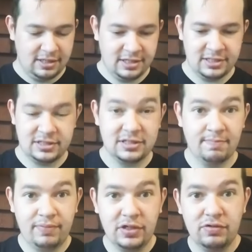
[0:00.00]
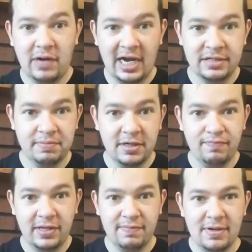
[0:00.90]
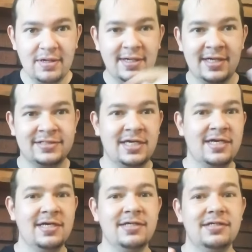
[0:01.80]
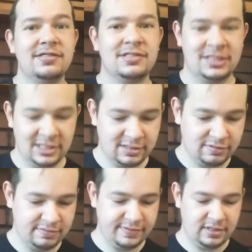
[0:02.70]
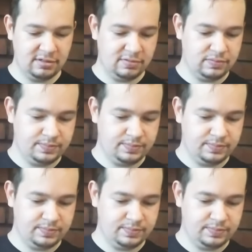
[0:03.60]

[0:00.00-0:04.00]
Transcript: This is the blue raspberry flavor. Let's get in to the review.